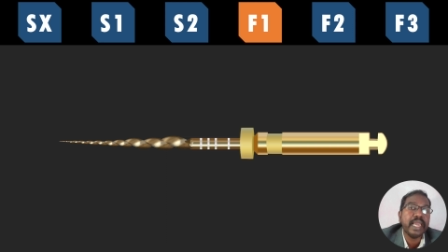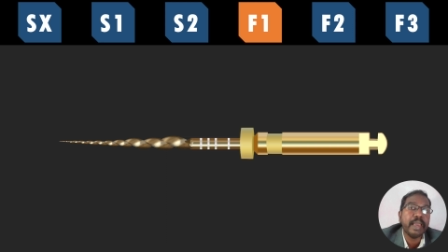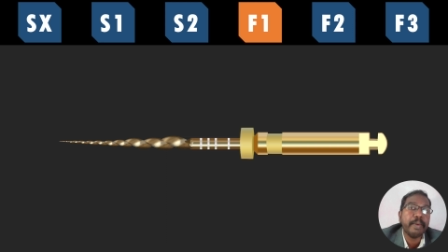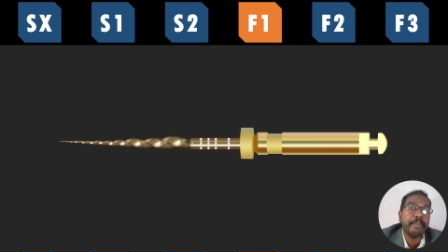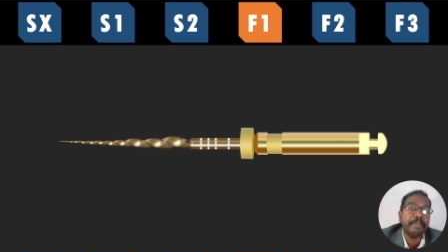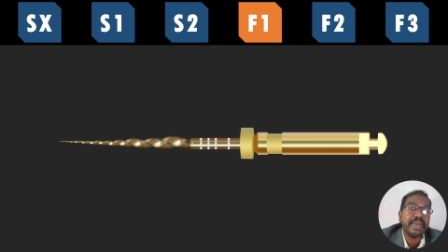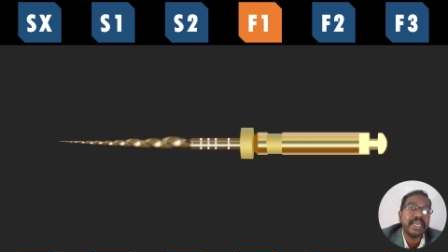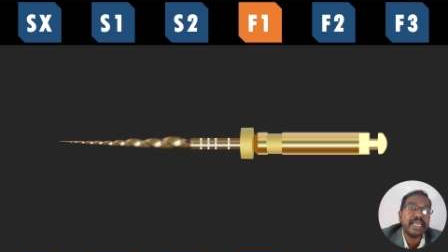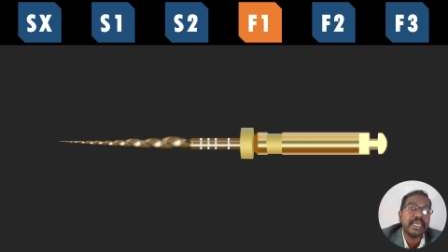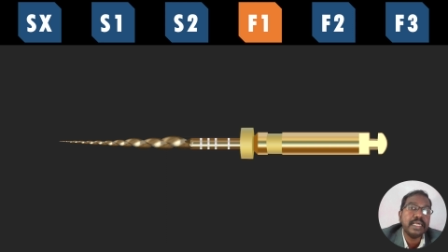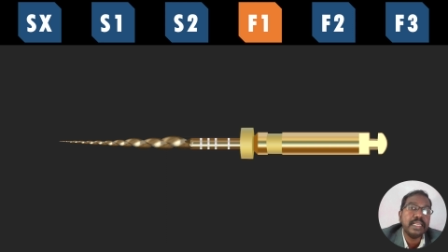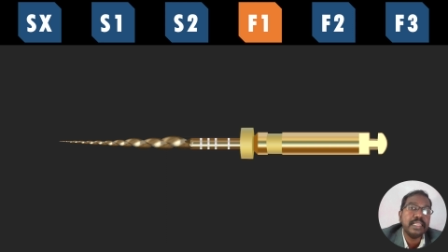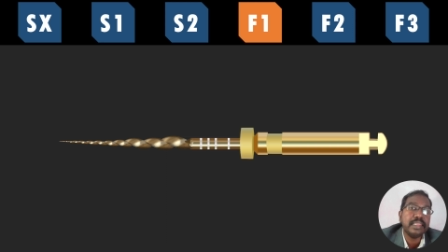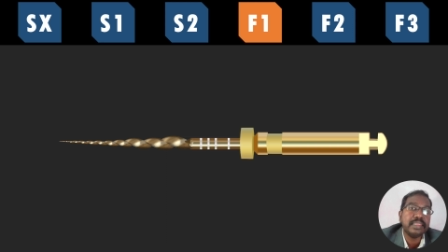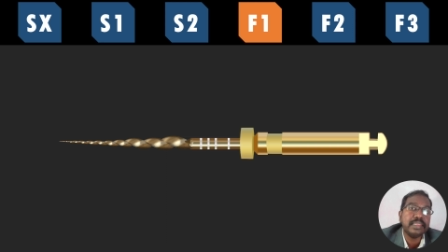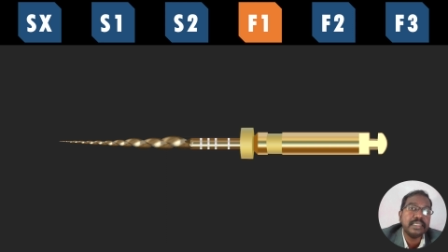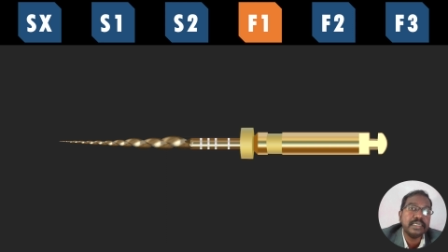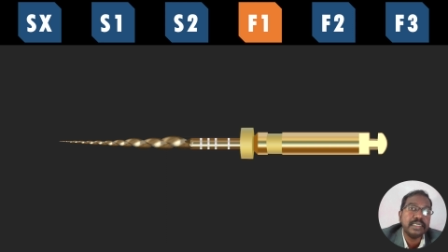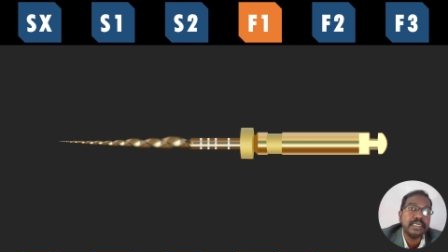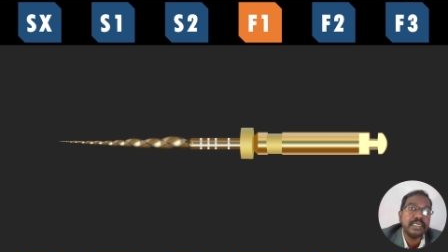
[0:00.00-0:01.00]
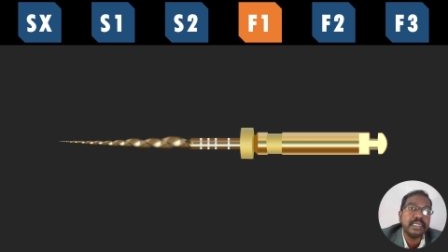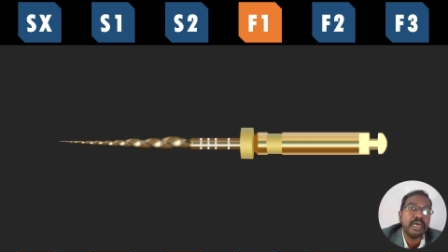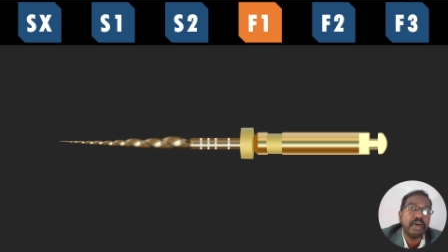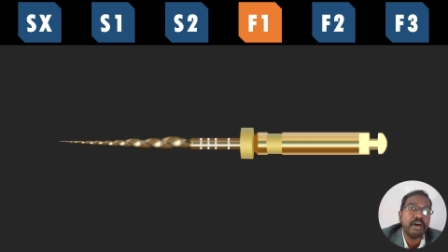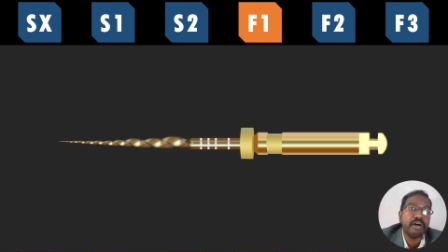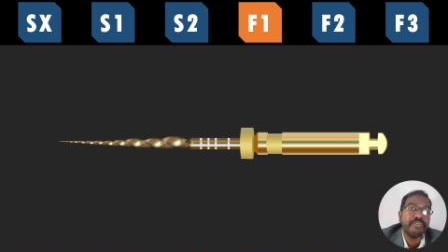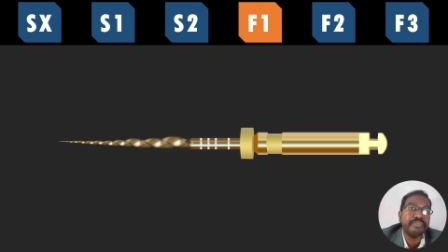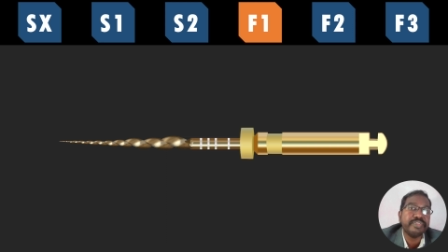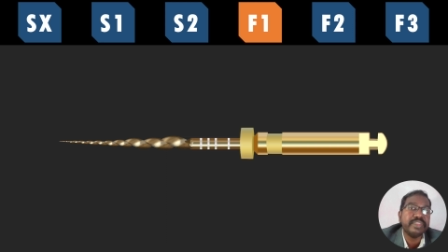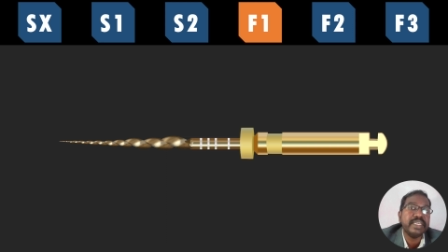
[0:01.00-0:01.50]
apical third
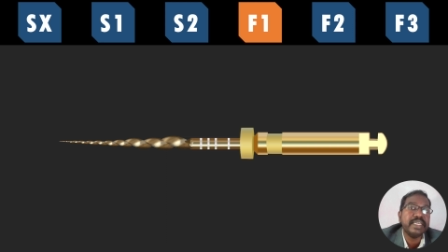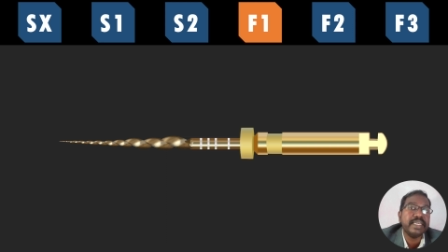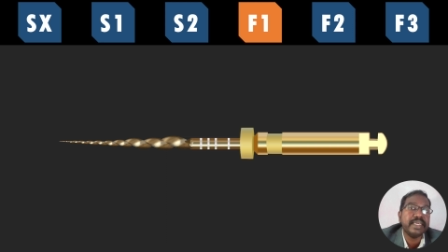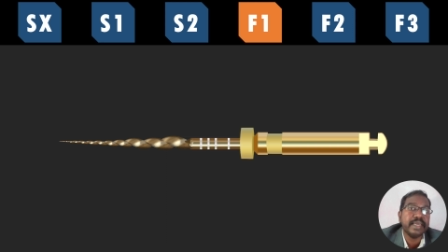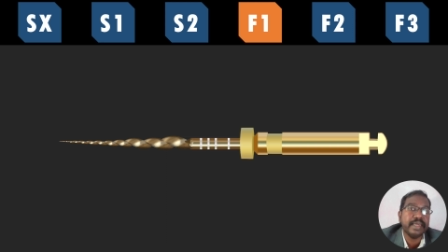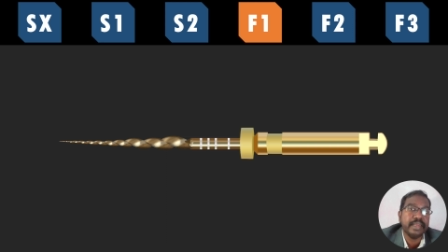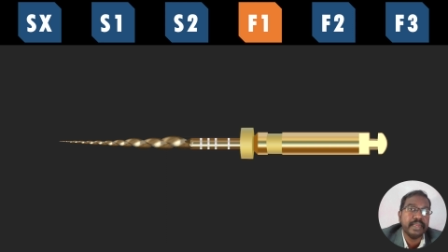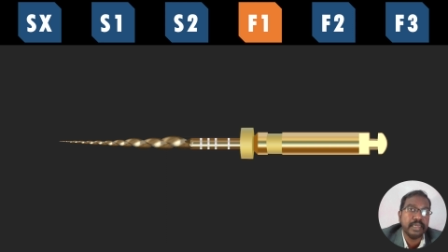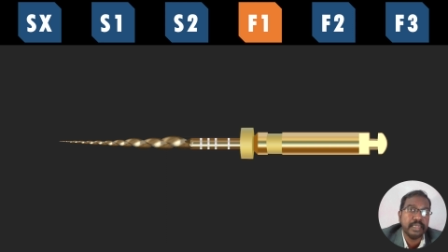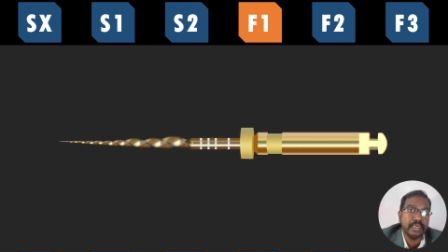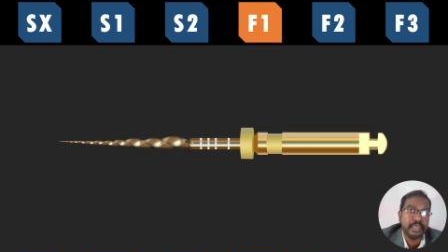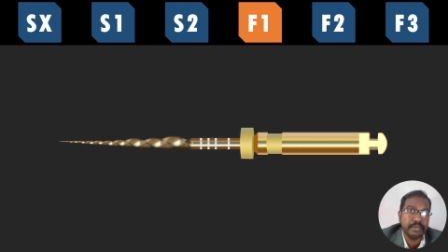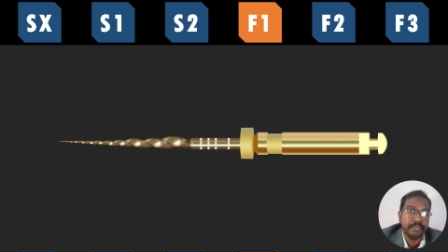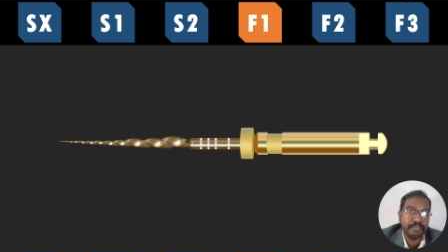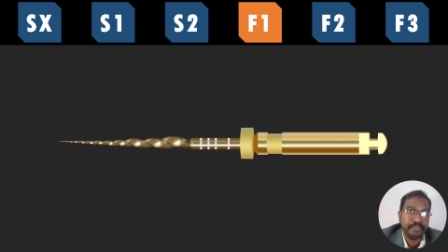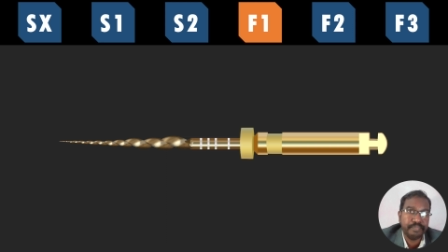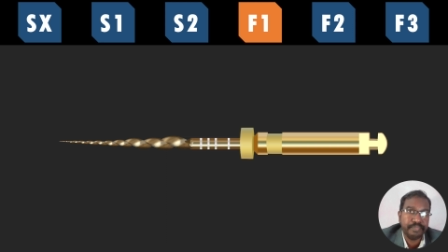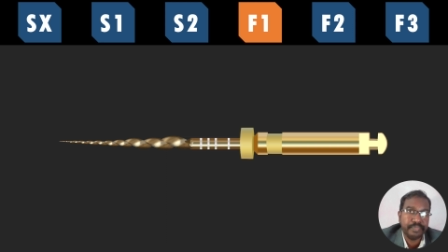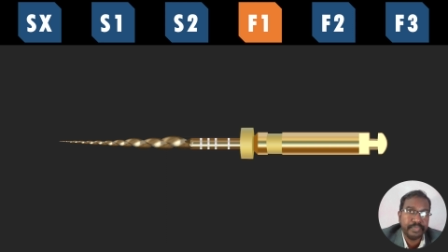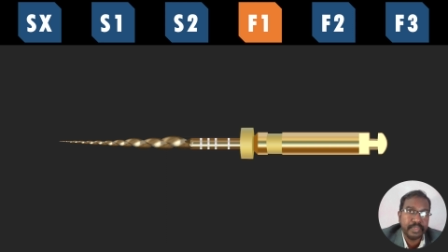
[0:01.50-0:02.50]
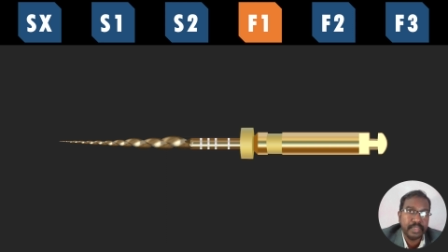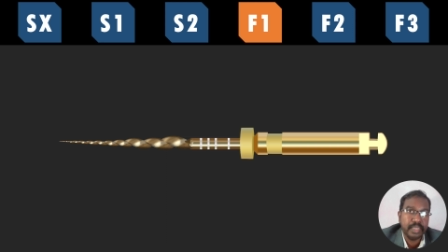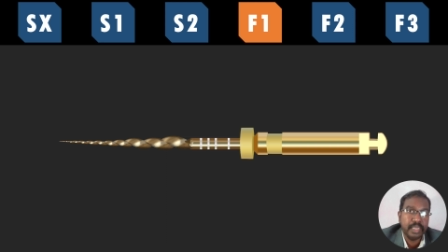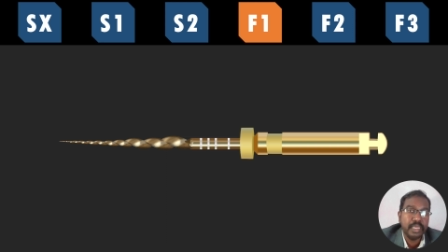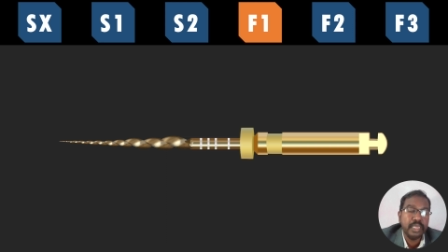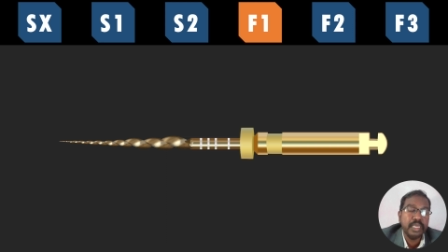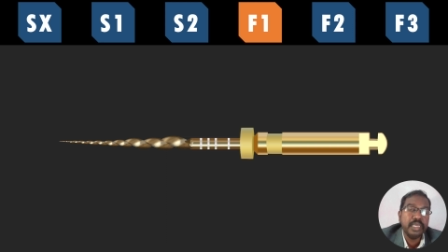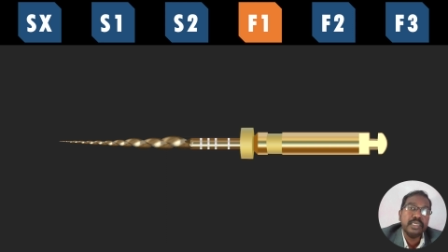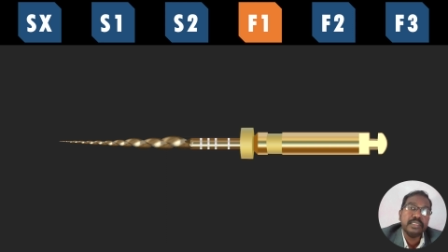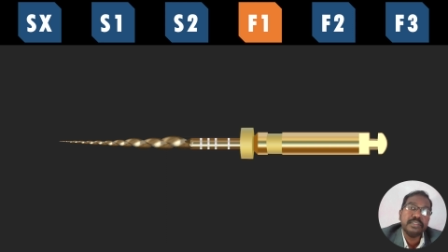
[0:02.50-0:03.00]
of the canal.
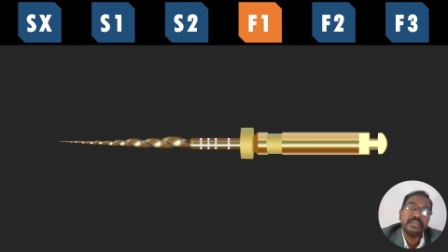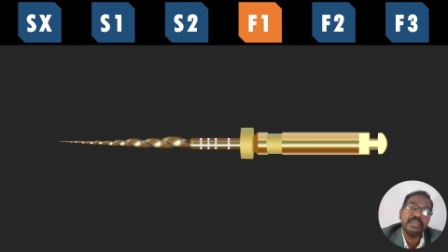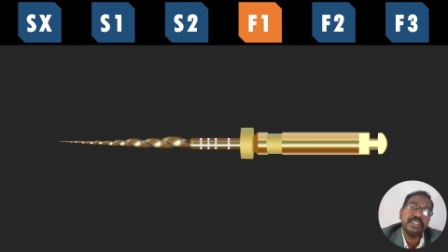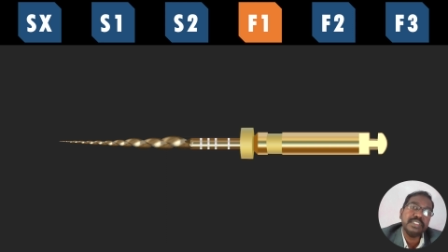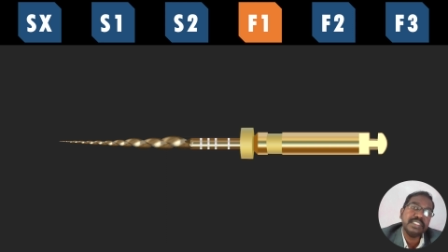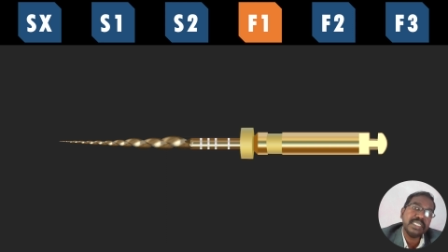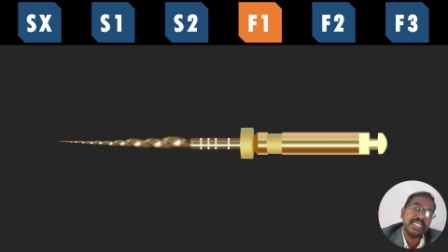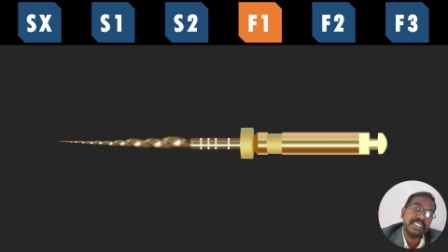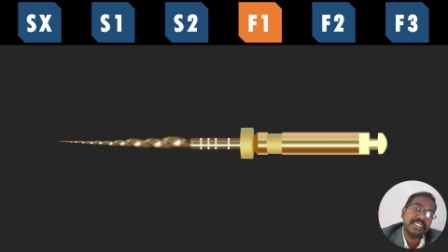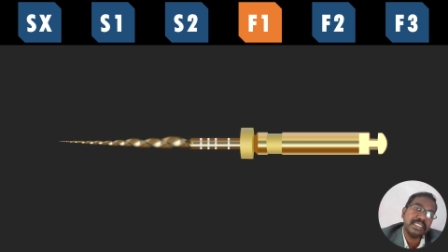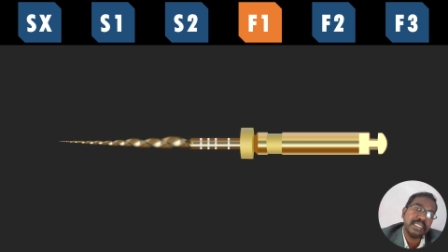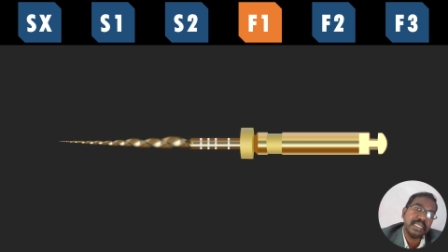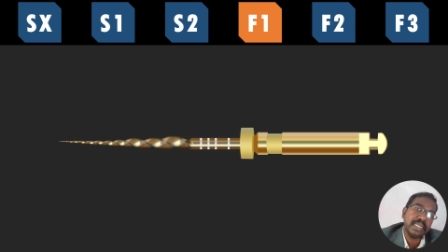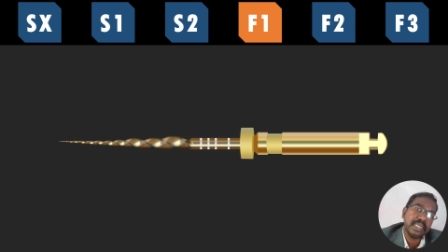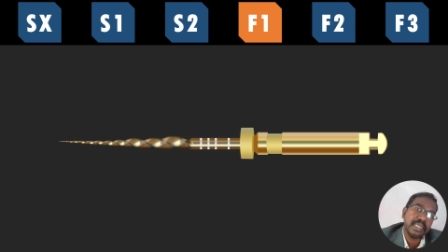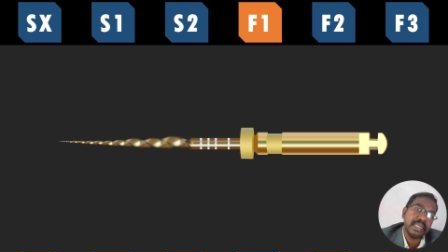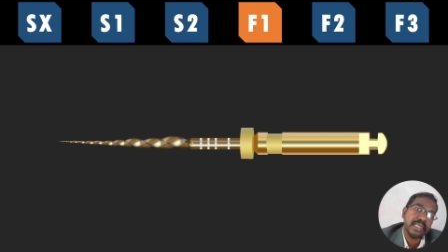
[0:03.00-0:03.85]
So just